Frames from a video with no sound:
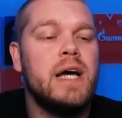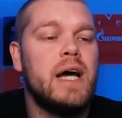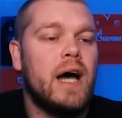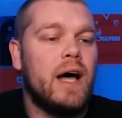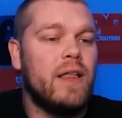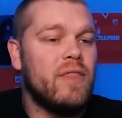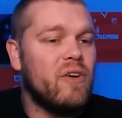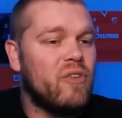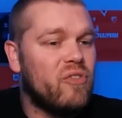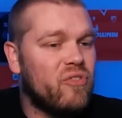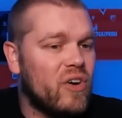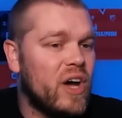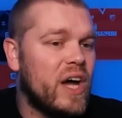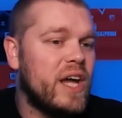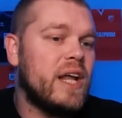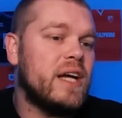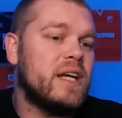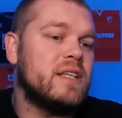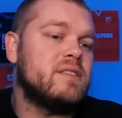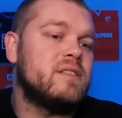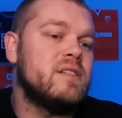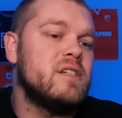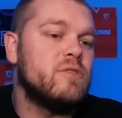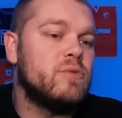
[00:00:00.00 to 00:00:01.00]
And the
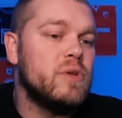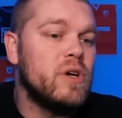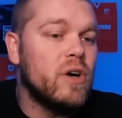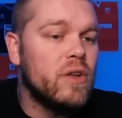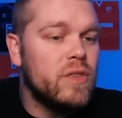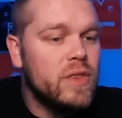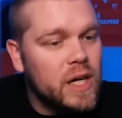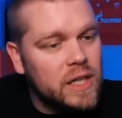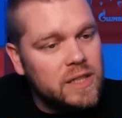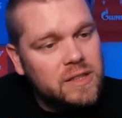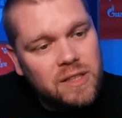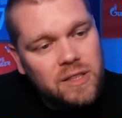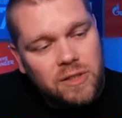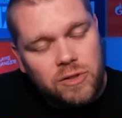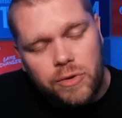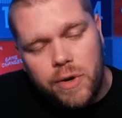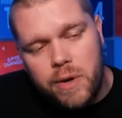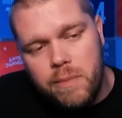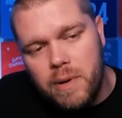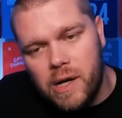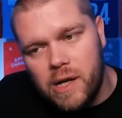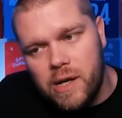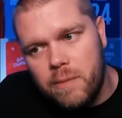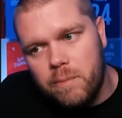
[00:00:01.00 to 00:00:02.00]
finances, we got
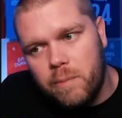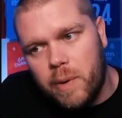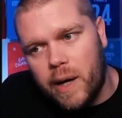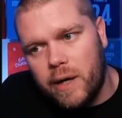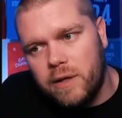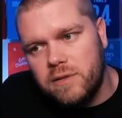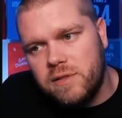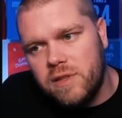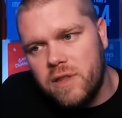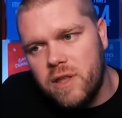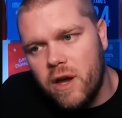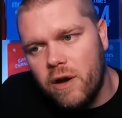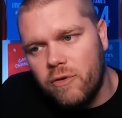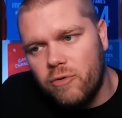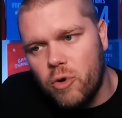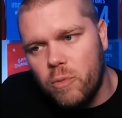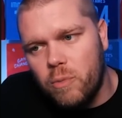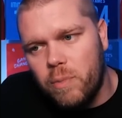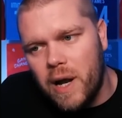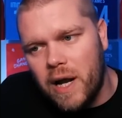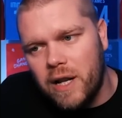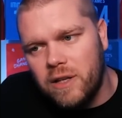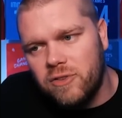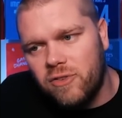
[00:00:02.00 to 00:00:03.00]
93 million pounds in the overall
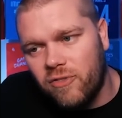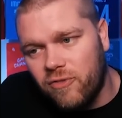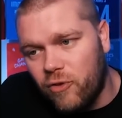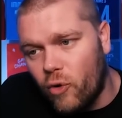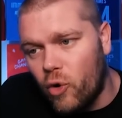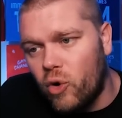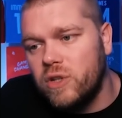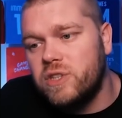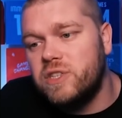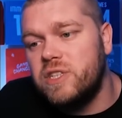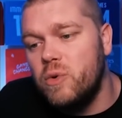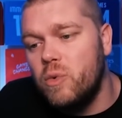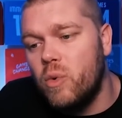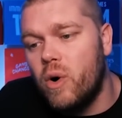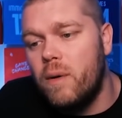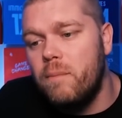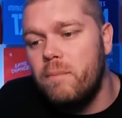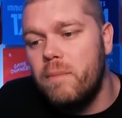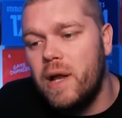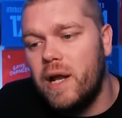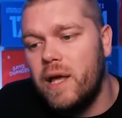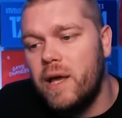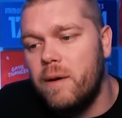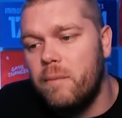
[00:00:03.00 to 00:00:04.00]
balance,
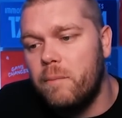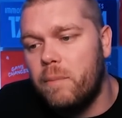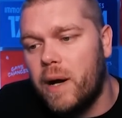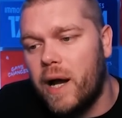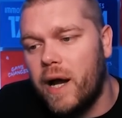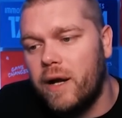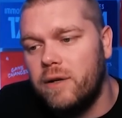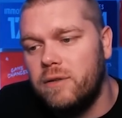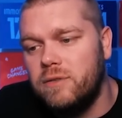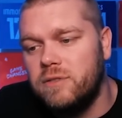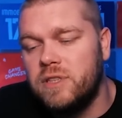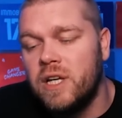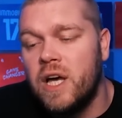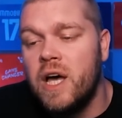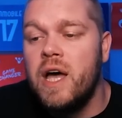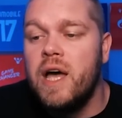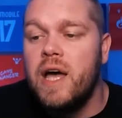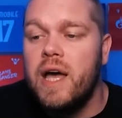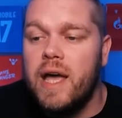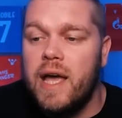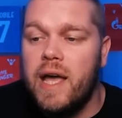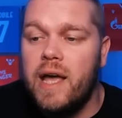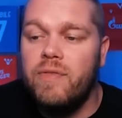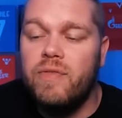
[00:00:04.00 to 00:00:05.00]
41 million pounds
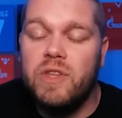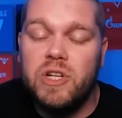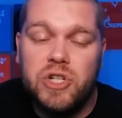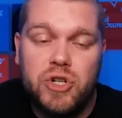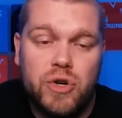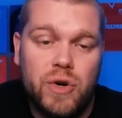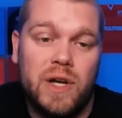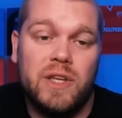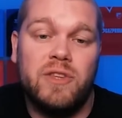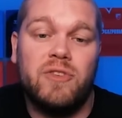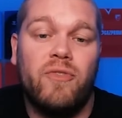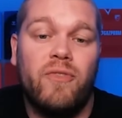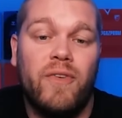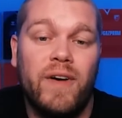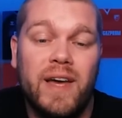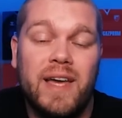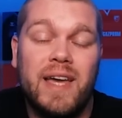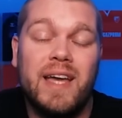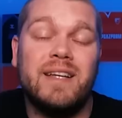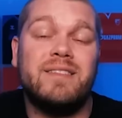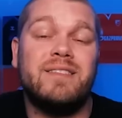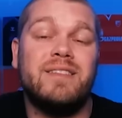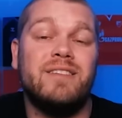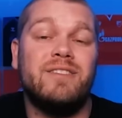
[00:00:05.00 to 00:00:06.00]
in the transfer
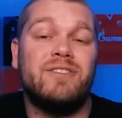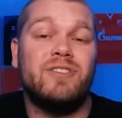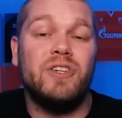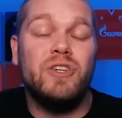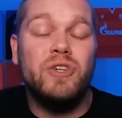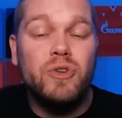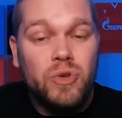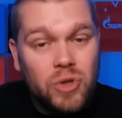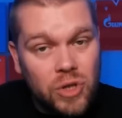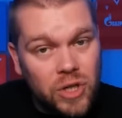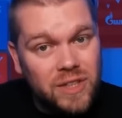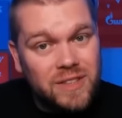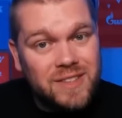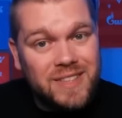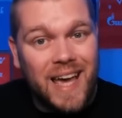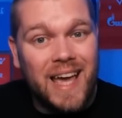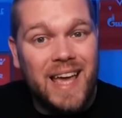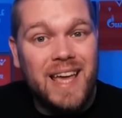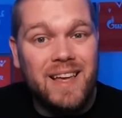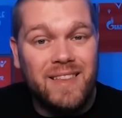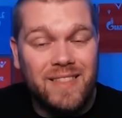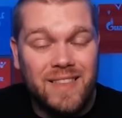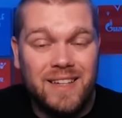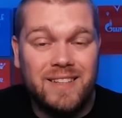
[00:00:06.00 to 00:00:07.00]
kitty. So you could
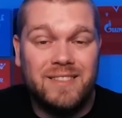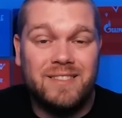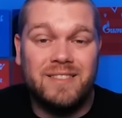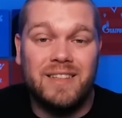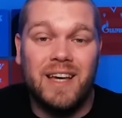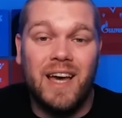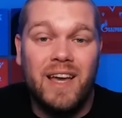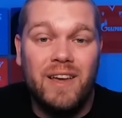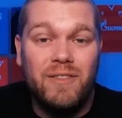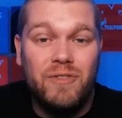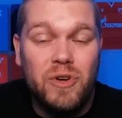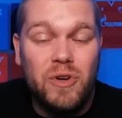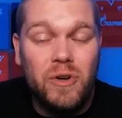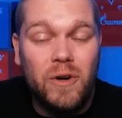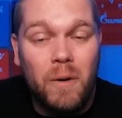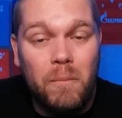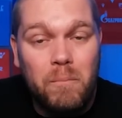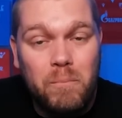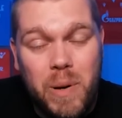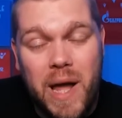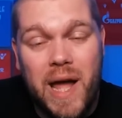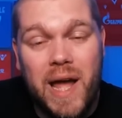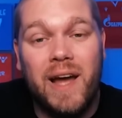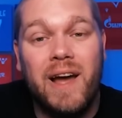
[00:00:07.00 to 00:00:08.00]
take this save, you
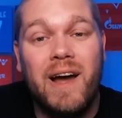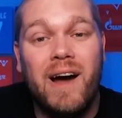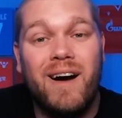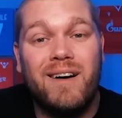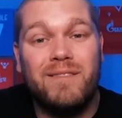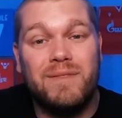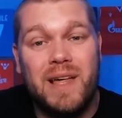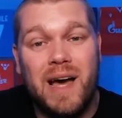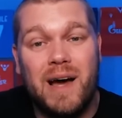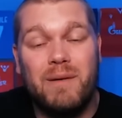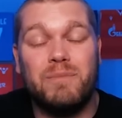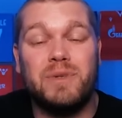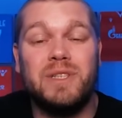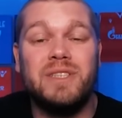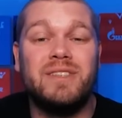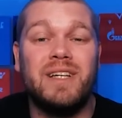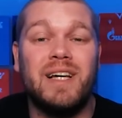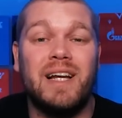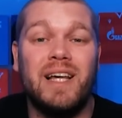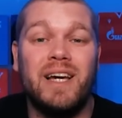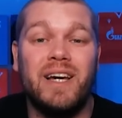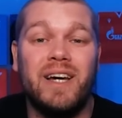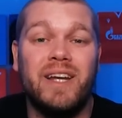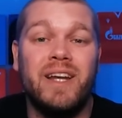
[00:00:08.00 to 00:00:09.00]
could pick up that
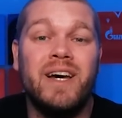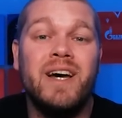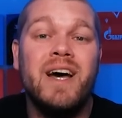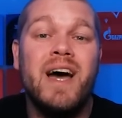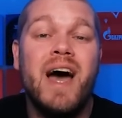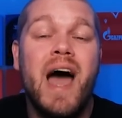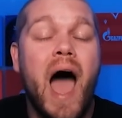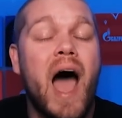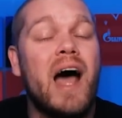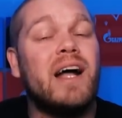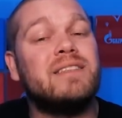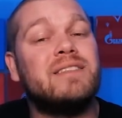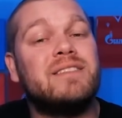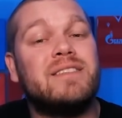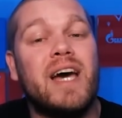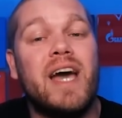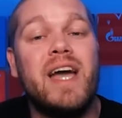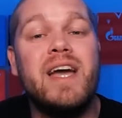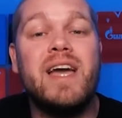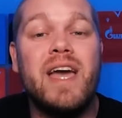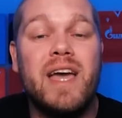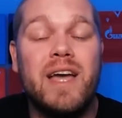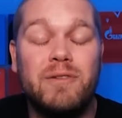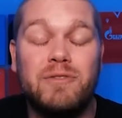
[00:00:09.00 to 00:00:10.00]
Brazilian and
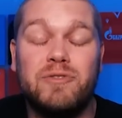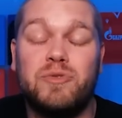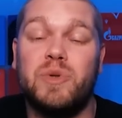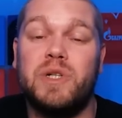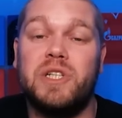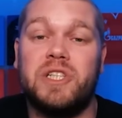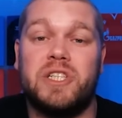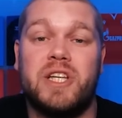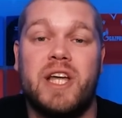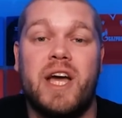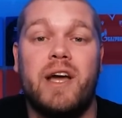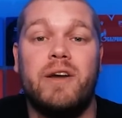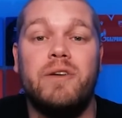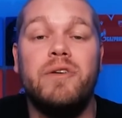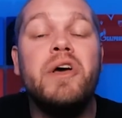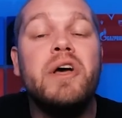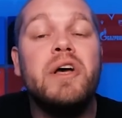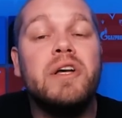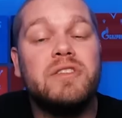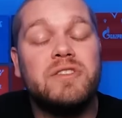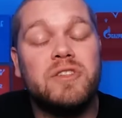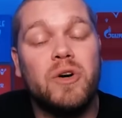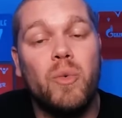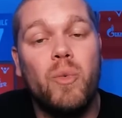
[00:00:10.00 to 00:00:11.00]
take Ipswich Town
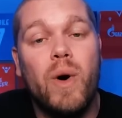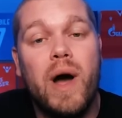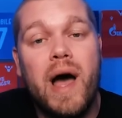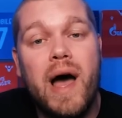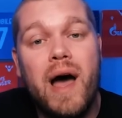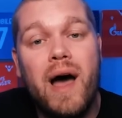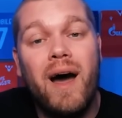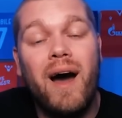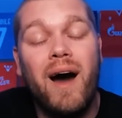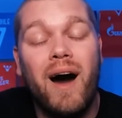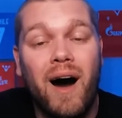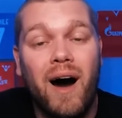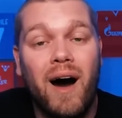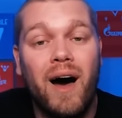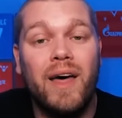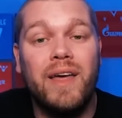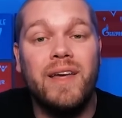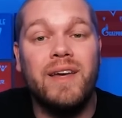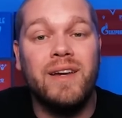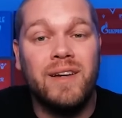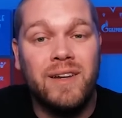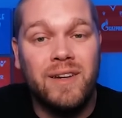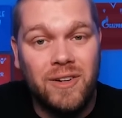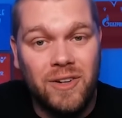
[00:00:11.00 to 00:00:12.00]
to where
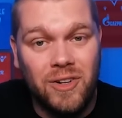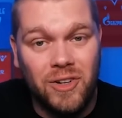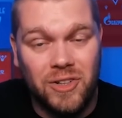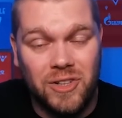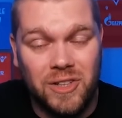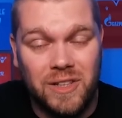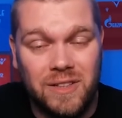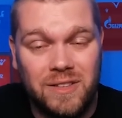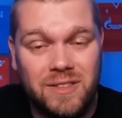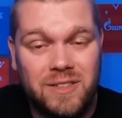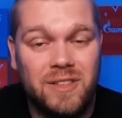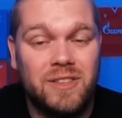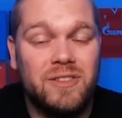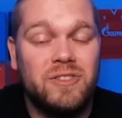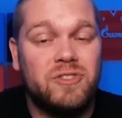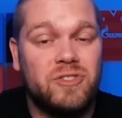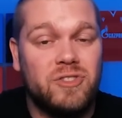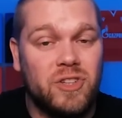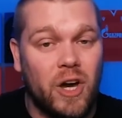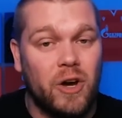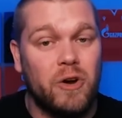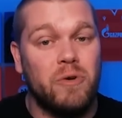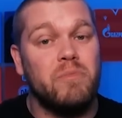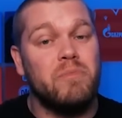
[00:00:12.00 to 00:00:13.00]
I couldn't.
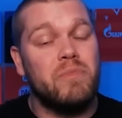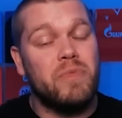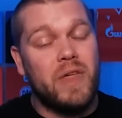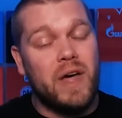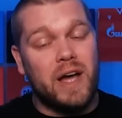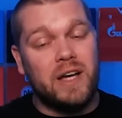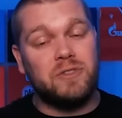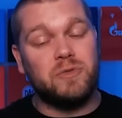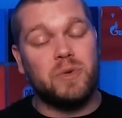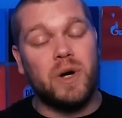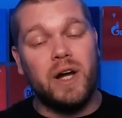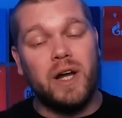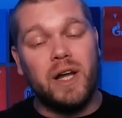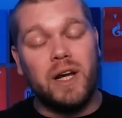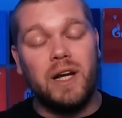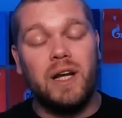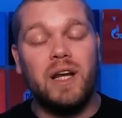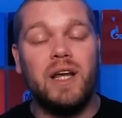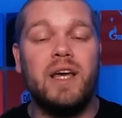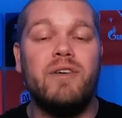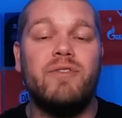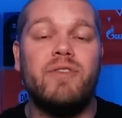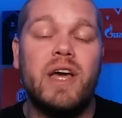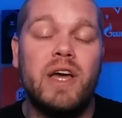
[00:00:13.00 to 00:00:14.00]
So that is where I'm going
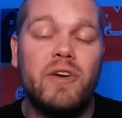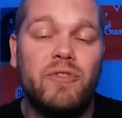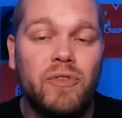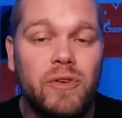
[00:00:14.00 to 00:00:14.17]
to leave it.